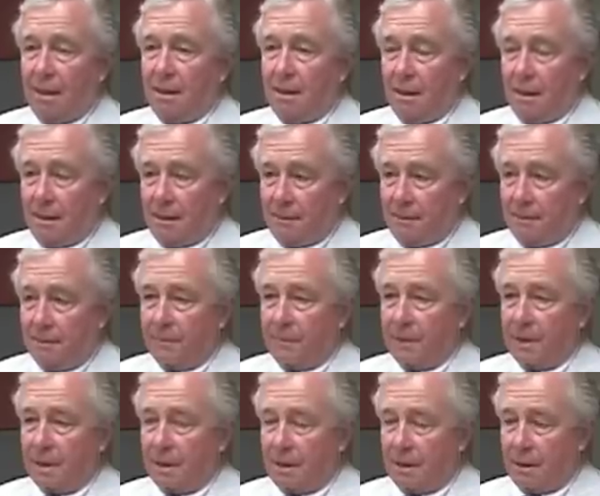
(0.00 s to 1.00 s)
Yeah,
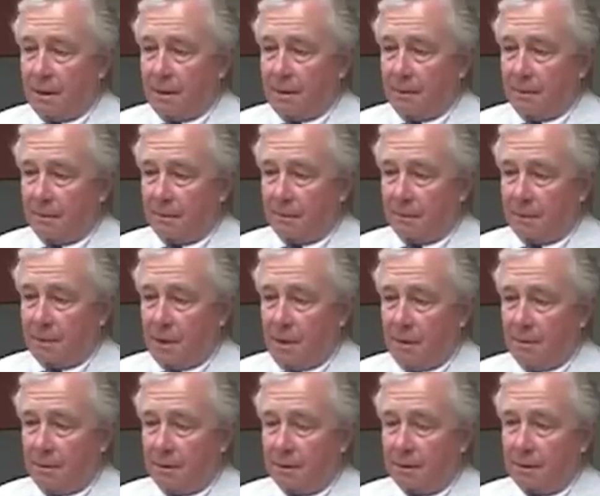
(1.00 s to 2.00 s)

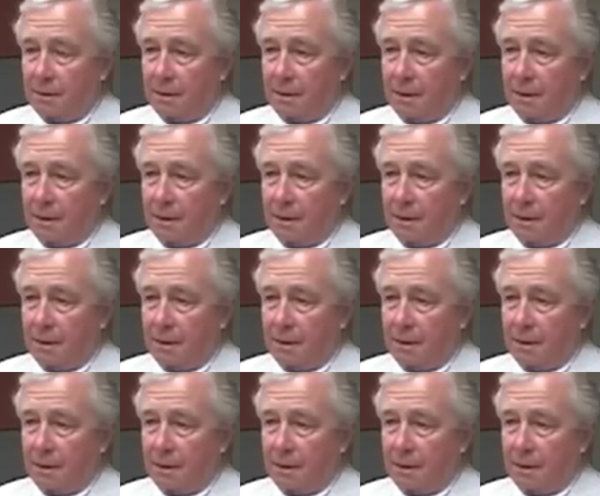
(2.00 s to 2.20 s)
Congress,